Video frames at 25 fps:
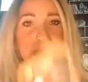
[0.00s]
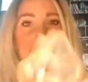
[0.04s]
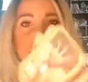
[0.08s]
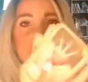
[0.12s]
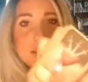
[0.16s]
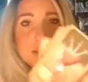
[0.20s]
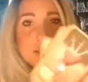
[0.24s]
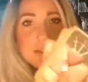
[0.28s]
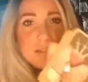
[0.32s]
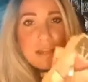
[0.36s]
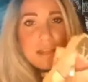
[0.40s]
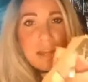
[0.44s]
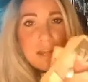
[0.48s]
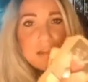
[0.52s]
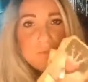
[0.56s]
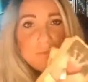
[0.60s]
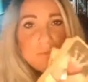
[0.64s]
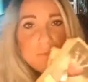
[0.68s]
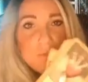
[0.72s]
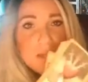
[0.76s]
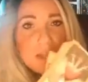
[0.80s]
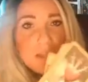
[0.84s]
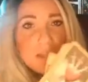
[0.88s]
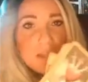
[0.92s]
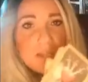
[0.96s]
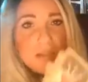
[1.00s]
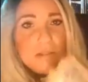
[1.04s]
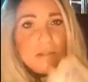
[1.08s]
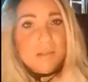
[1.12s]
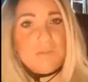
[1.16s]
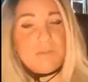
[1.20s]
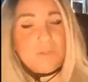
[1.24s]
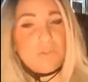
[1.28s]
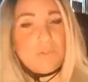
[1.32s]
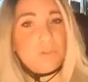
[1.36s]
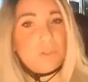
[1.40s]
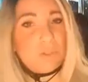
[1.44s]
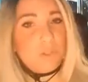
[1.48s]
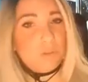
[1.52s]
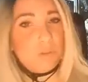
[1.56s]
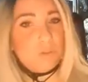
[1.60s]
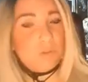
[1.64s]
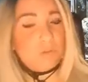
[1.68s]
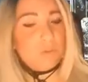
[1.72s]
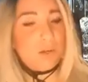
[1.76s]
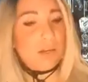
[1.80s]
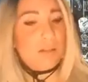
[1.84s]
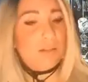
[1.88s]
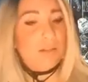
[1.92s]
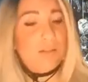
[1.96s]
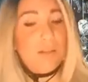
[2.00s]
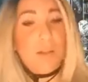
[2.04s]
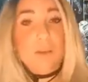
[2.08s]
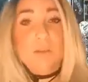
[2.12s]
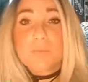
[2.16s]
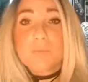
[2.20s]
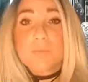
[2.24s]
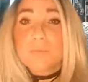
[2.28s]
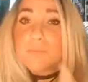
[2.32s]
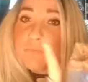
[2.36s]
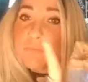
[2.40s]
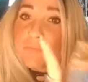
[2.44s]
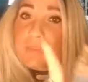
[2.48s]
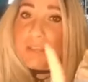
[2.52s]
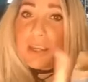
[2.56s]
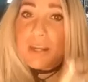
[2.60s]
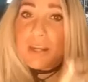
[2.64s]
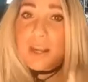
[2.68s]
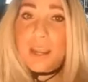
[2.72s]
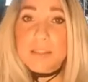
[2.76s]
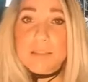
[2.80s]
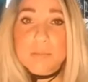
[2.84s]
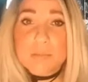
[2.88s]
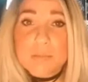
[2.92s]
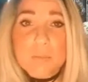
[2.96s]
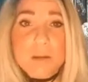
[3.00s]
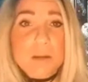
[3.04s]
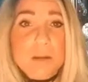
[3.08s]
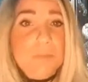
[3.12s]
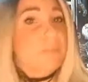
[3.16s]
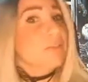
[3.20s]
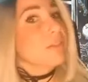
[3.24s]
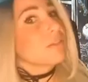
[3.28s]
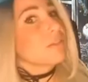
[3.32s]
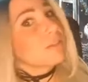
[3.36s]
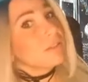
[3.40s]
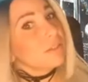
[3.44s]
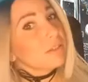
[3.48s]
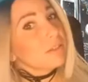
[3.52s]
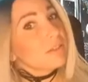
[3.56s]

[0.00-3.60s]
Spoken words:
This is kind of what I use for ritual work. So it has a purpose.